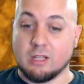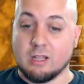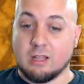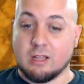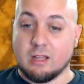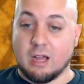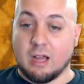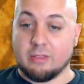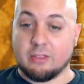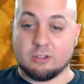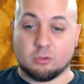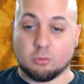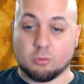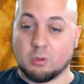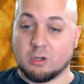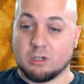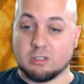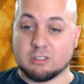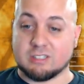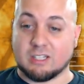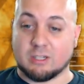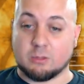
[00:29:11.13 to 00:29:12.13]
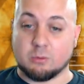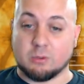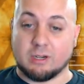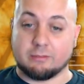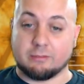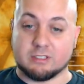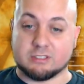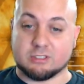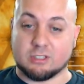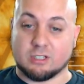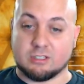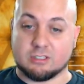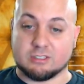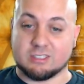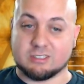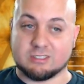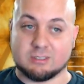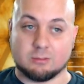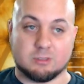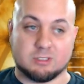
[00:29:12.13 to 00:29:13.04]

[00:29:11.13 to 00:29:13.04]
This is what it looks like whenever it's on your system.